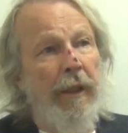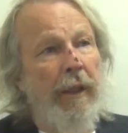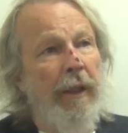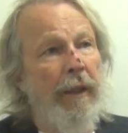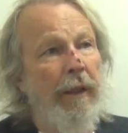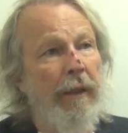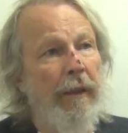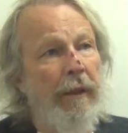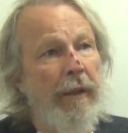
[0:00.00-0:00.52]

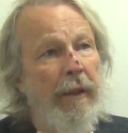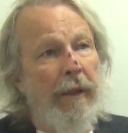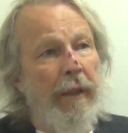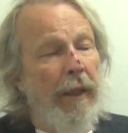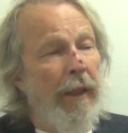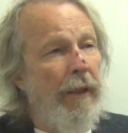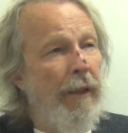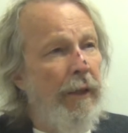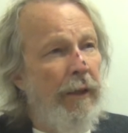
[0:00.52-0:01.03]
Uh,
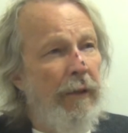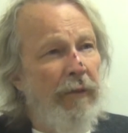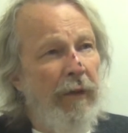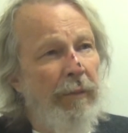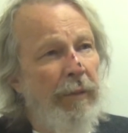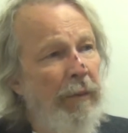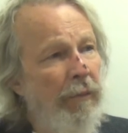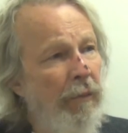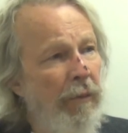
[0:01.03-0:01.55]
and then you've
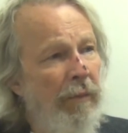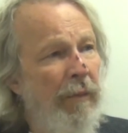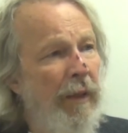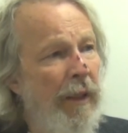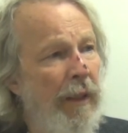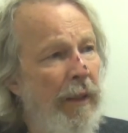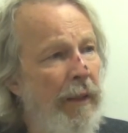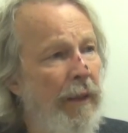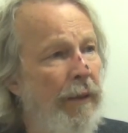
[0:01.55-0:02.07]
got people with
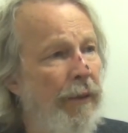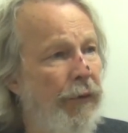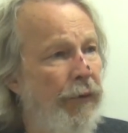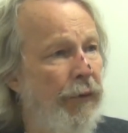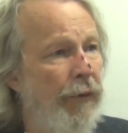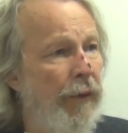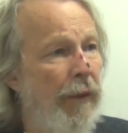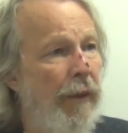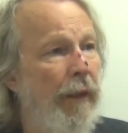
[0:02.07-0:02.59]
mental
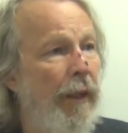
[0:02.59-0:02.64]
illness